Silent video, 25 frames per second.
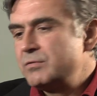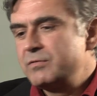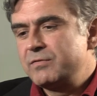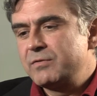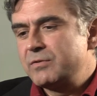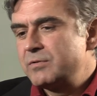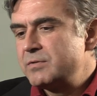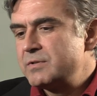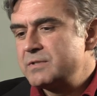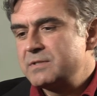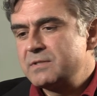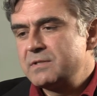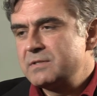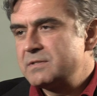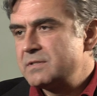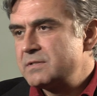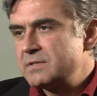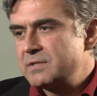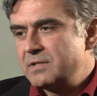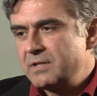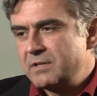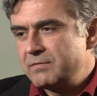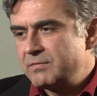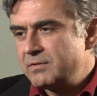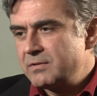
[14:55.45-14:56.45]
Of course, this is
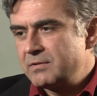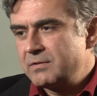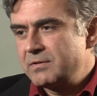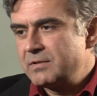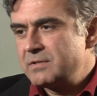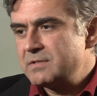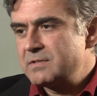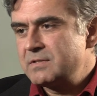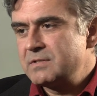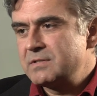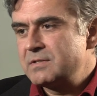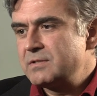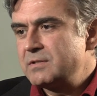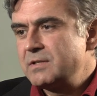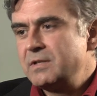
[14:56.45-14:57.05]
given, this is